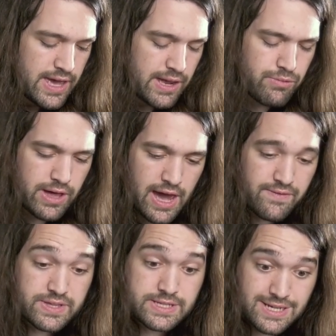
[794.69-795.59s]
and we'll have
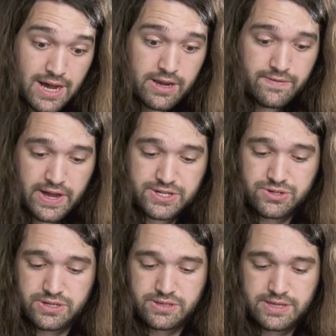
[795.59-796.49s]
a ton of
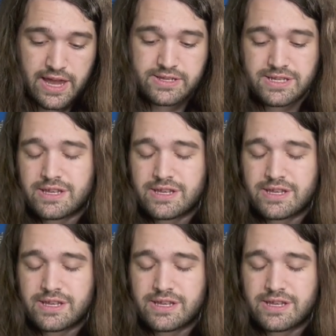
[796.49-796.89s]
extra testing.